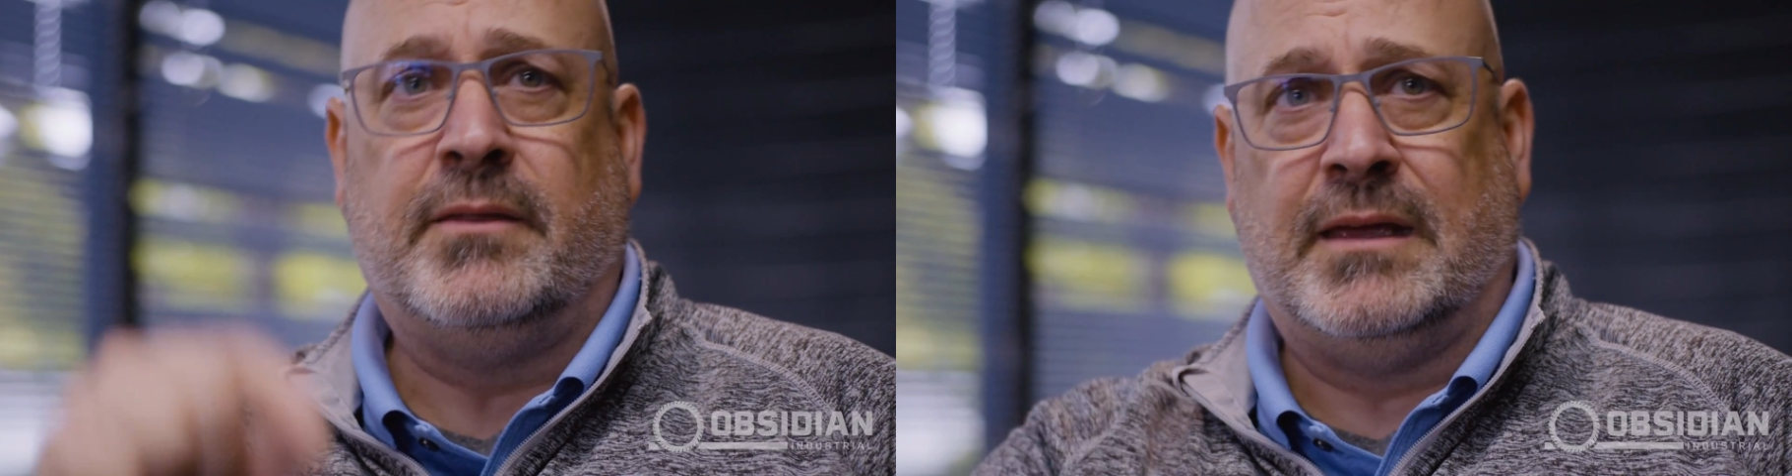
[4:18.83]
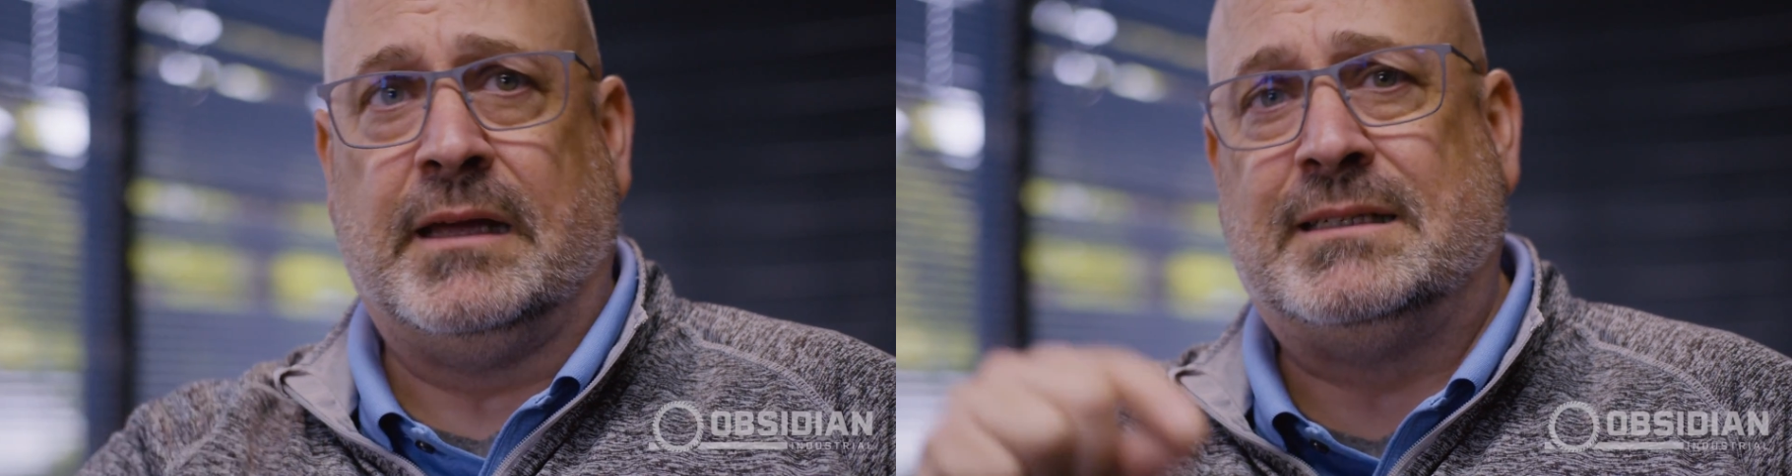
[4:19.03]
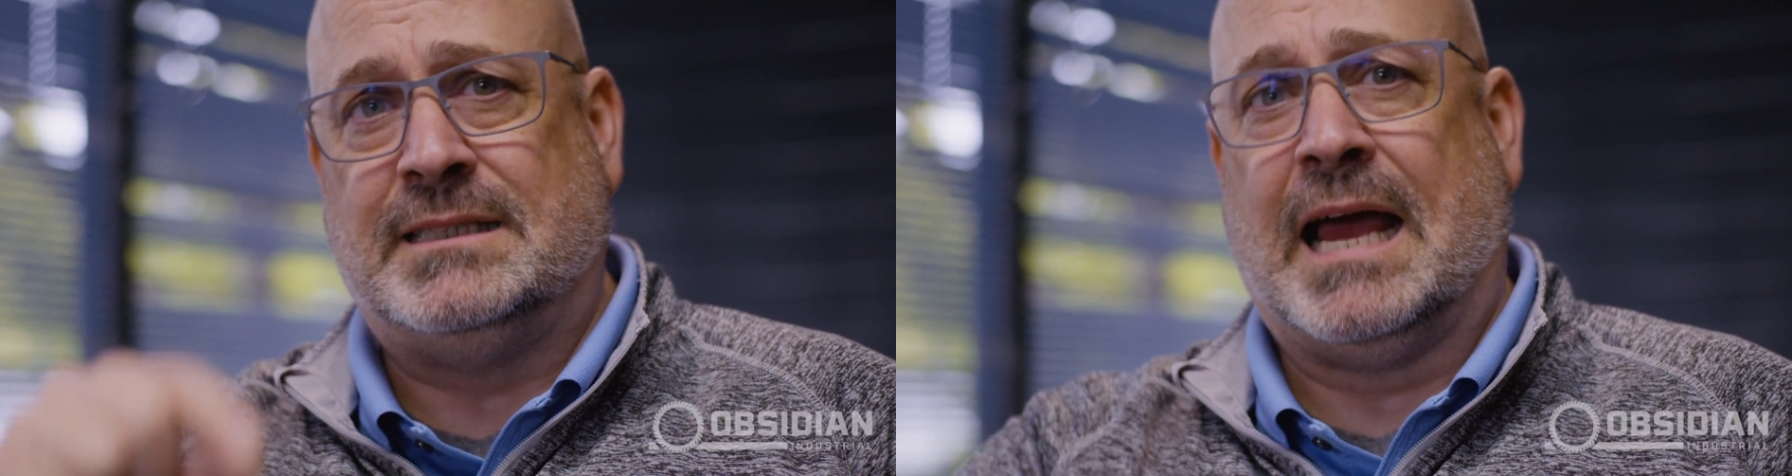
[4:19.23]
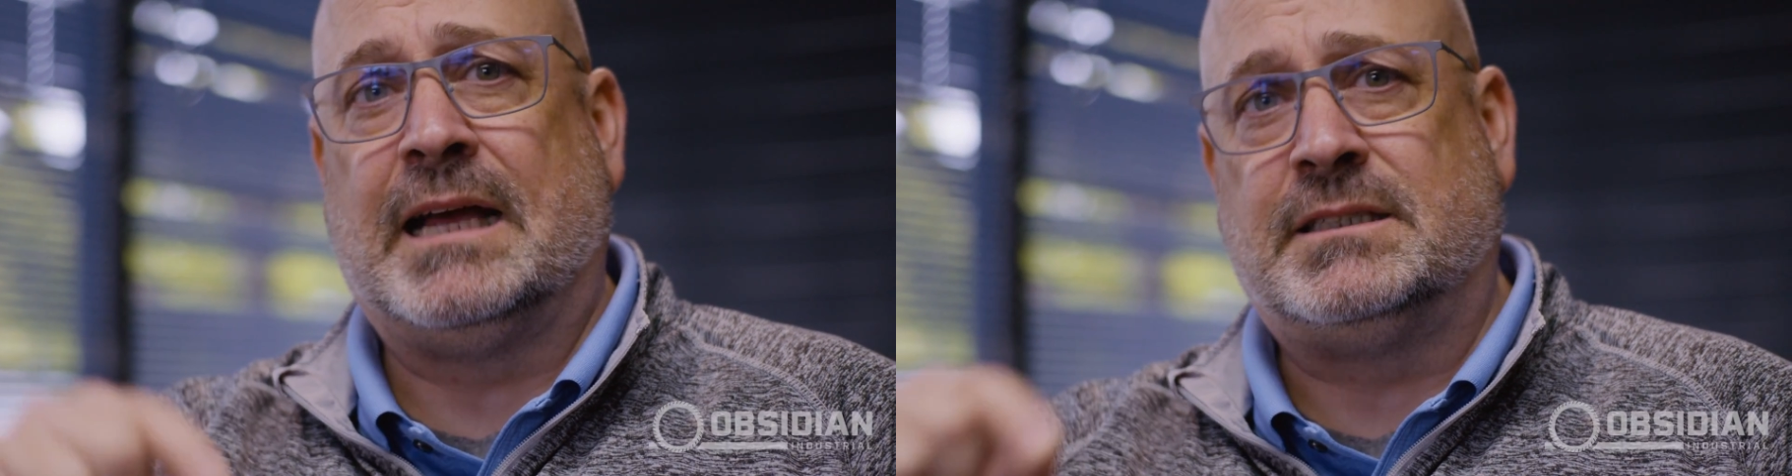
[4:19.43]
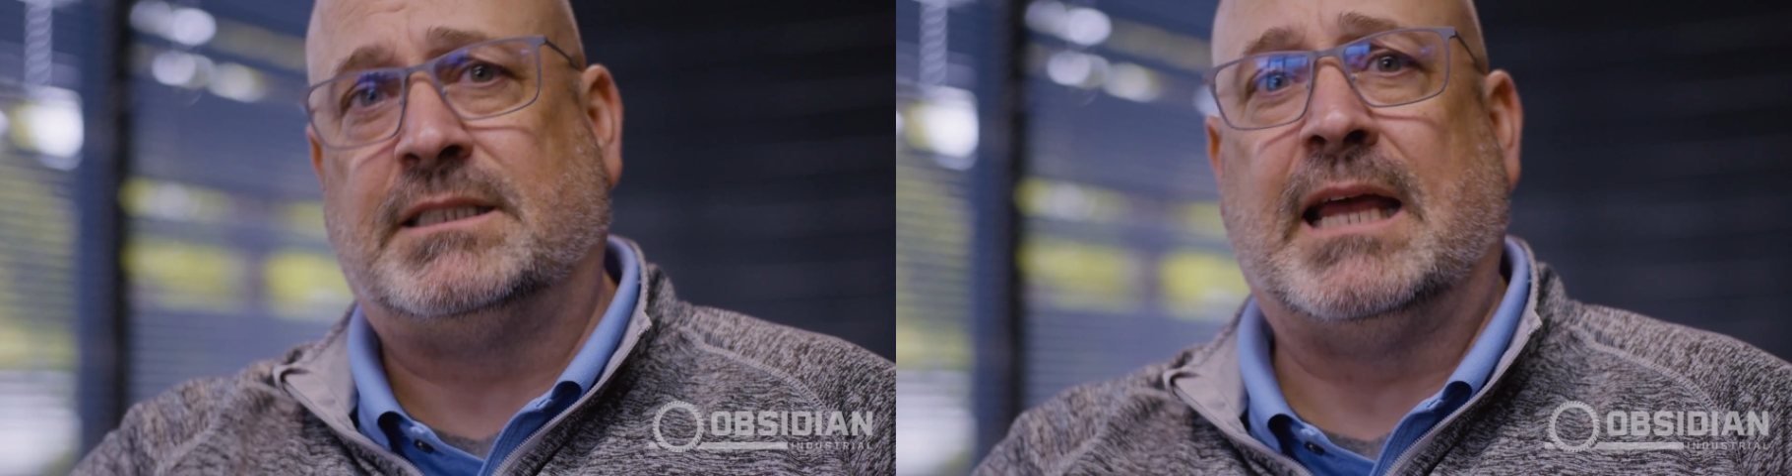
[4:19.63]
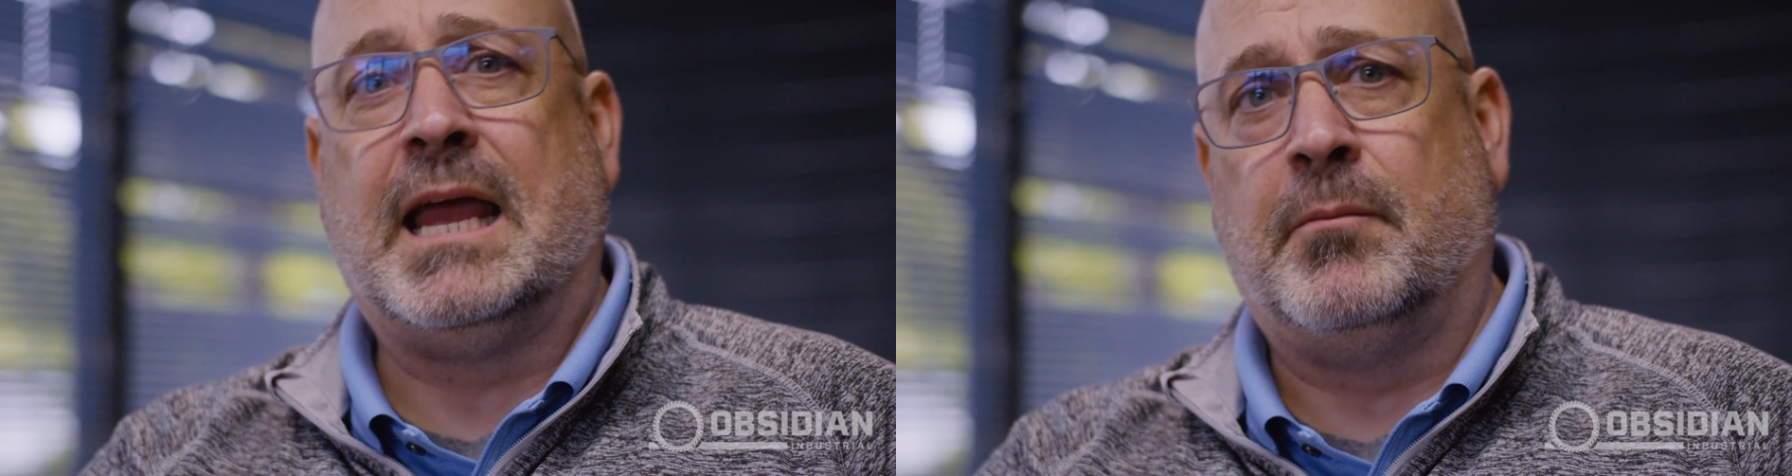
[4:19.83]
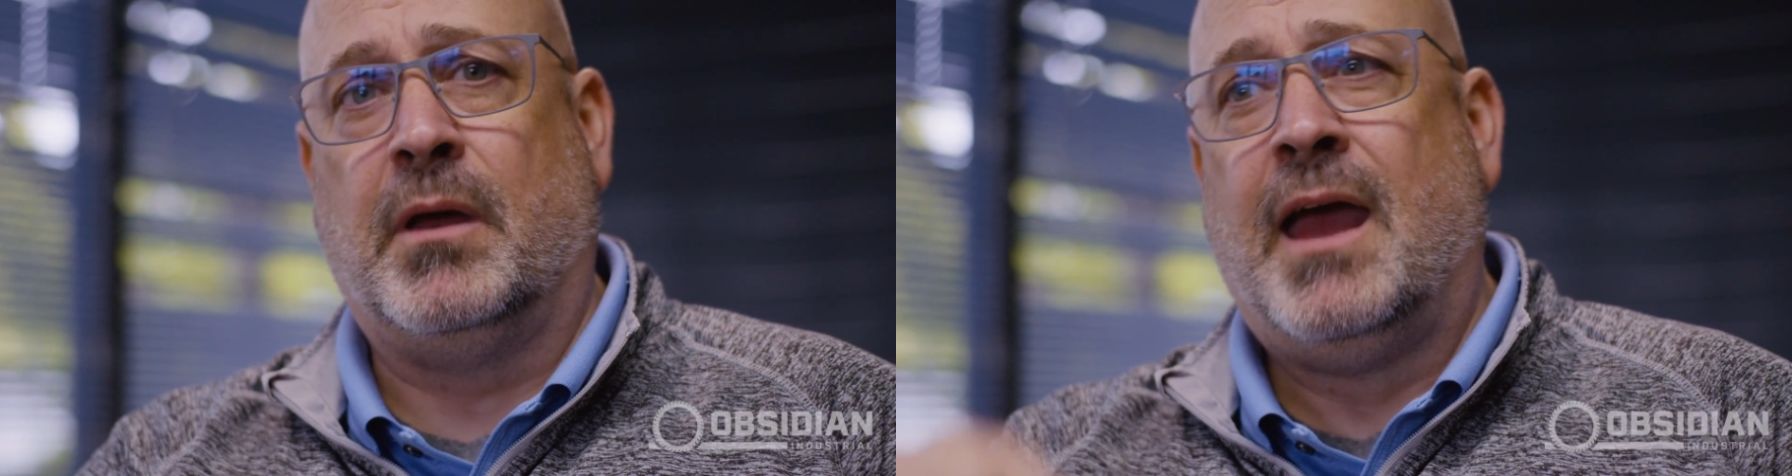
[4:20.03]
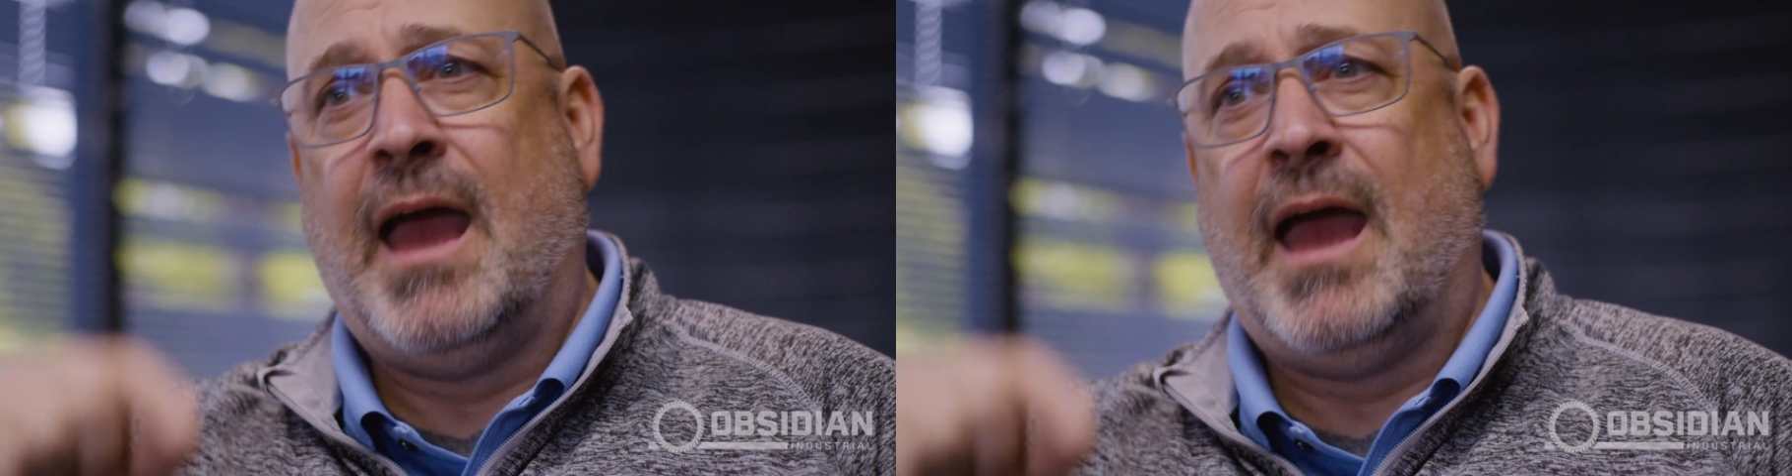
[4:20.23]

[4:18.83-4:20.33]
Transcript: the exact same